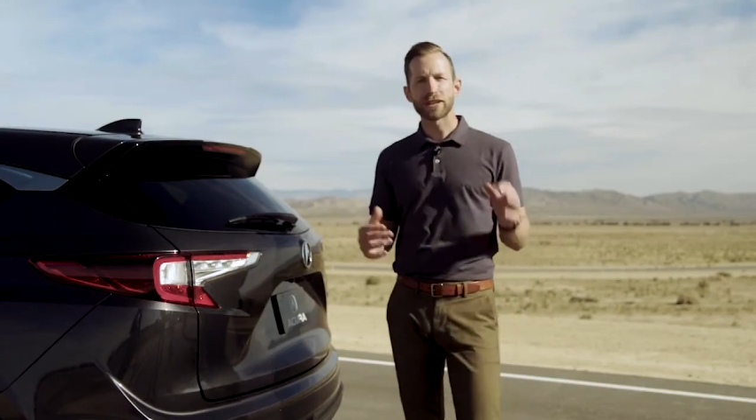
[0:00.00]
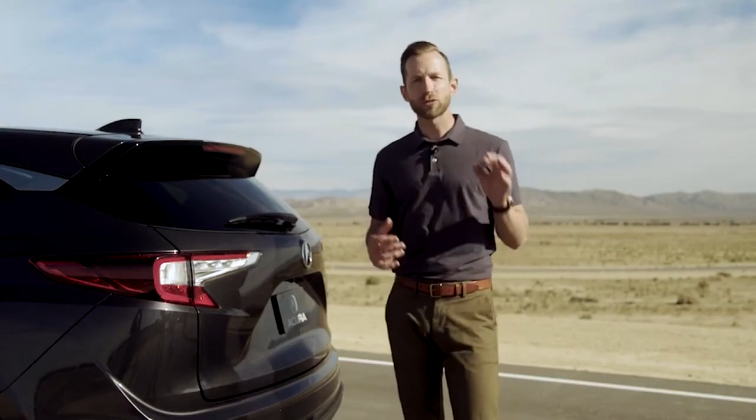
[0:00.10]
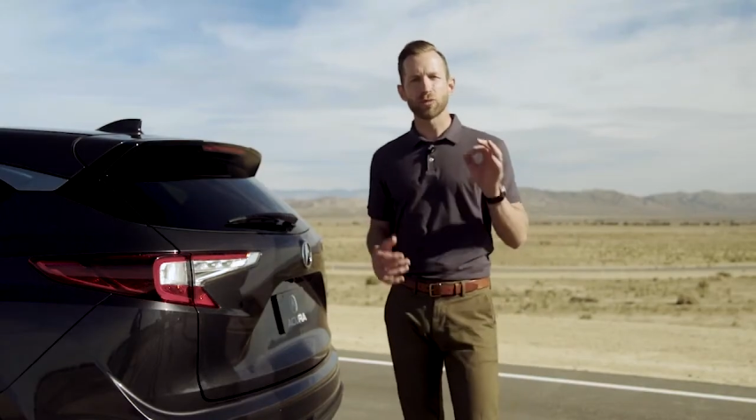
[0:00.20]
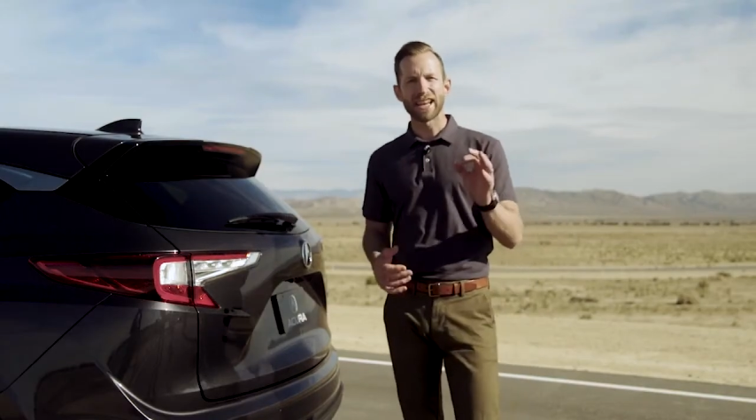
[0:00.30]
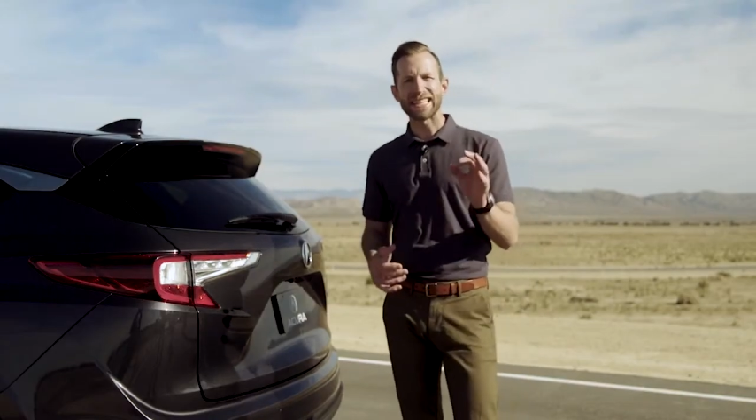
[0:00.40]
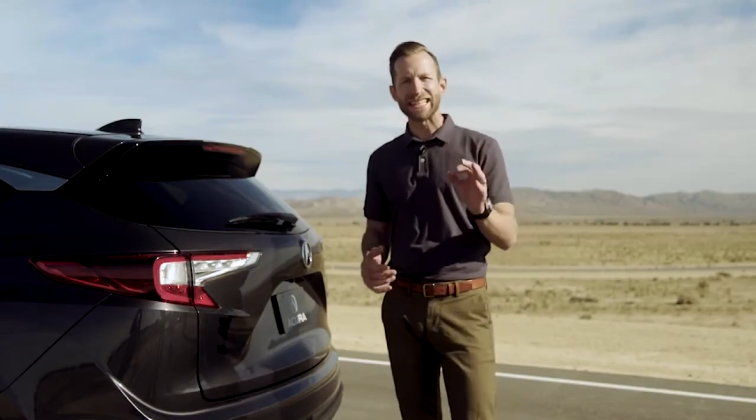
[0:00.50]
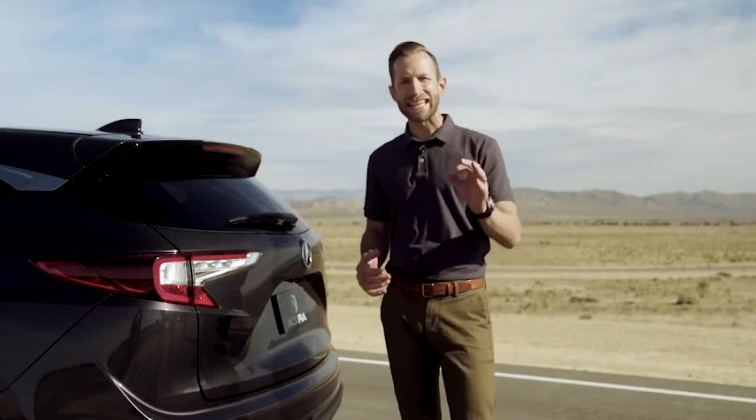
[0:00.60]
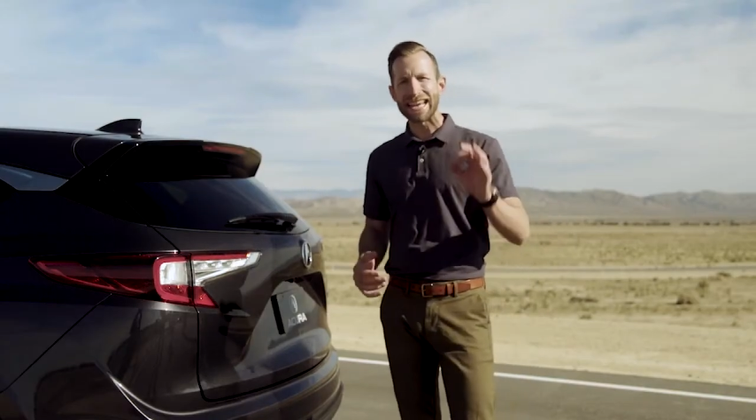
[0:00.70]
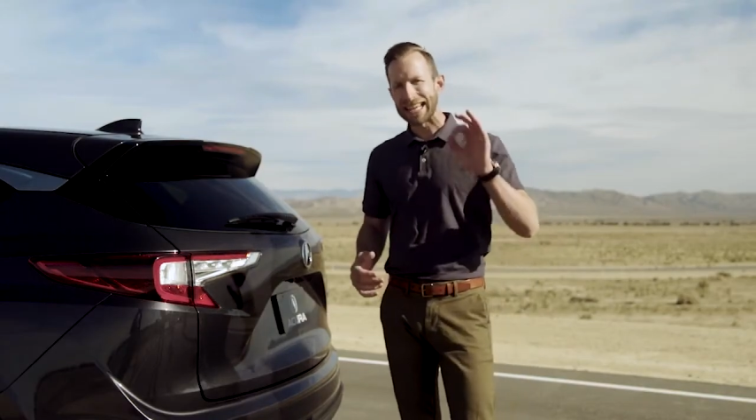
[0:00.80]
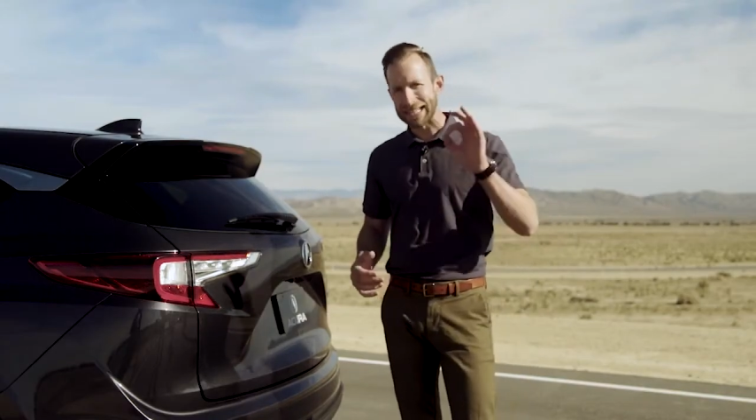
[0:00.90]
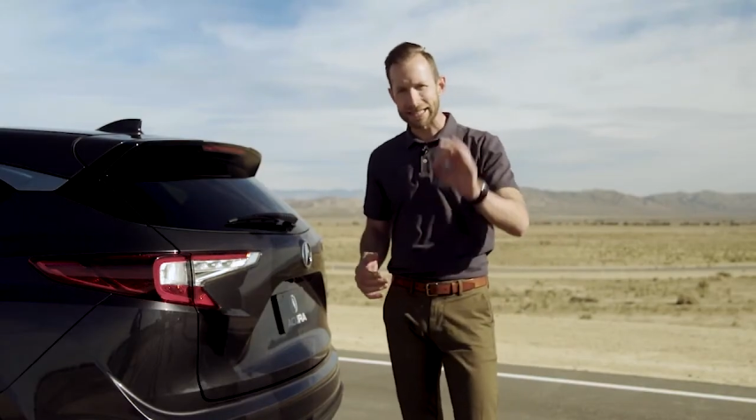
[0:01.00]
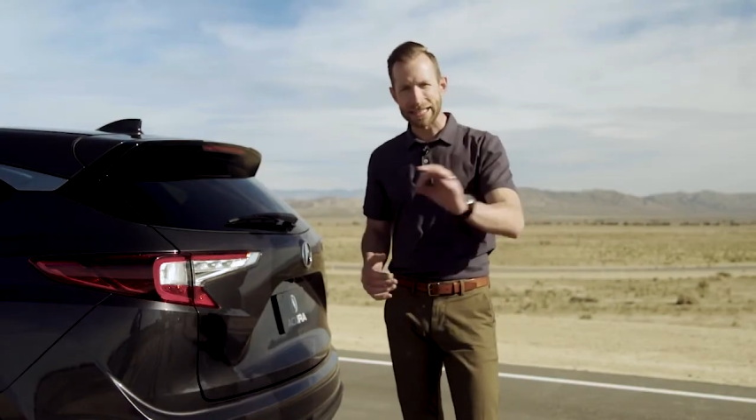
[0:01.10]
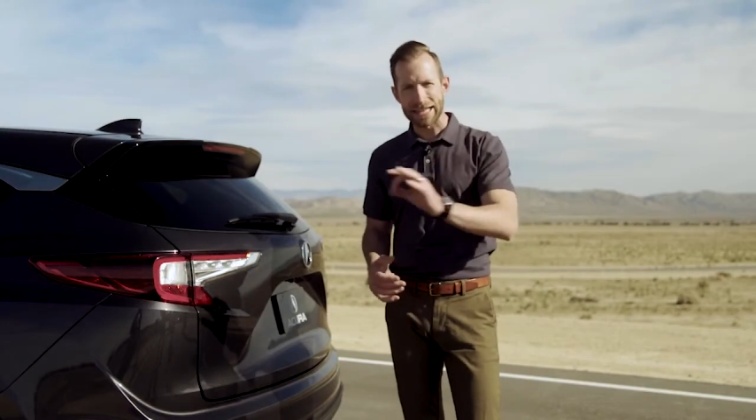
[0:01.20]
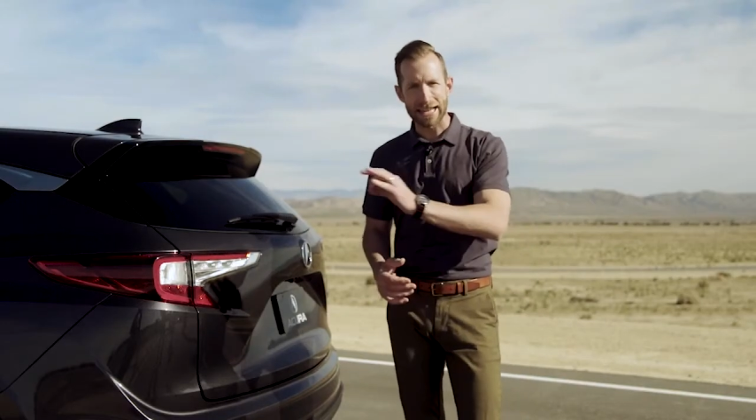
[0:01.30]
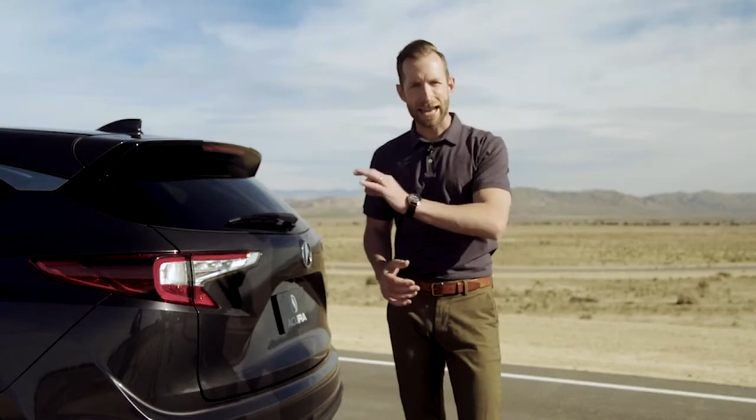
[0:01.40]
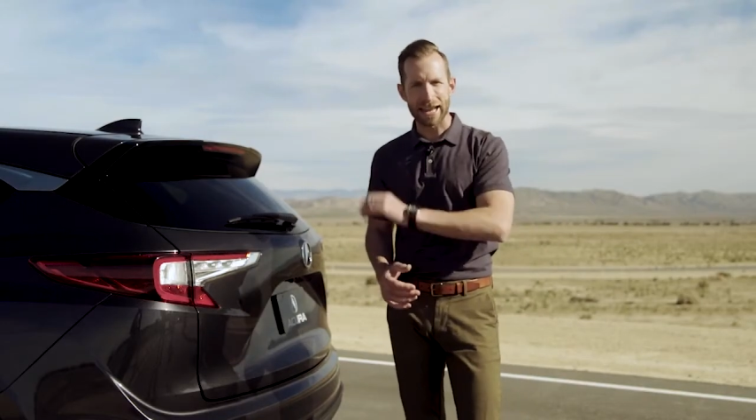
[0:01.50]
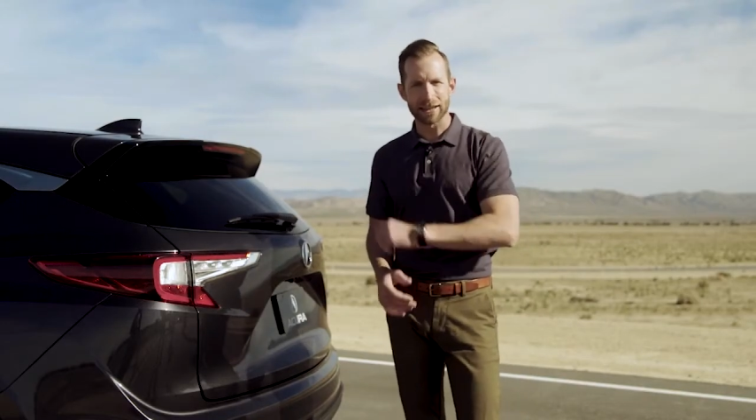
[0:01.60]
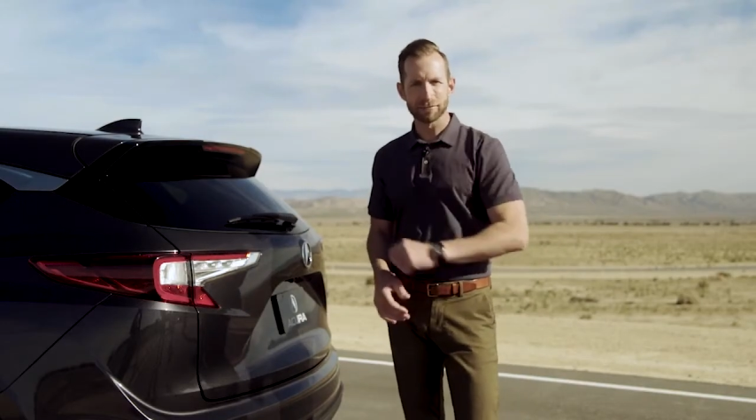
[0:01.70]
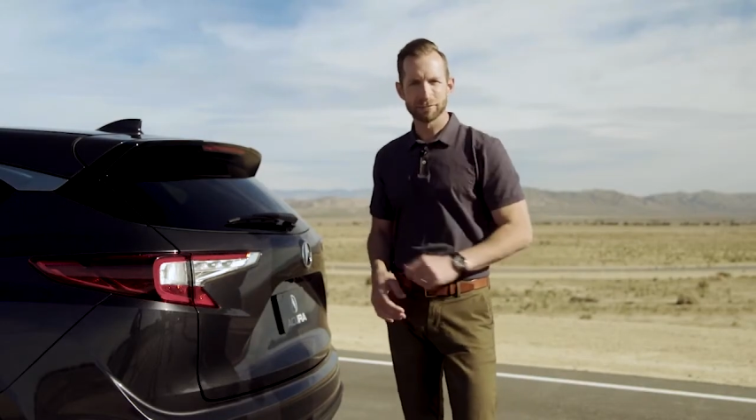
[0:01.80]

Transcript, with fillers: has racing in its DNA.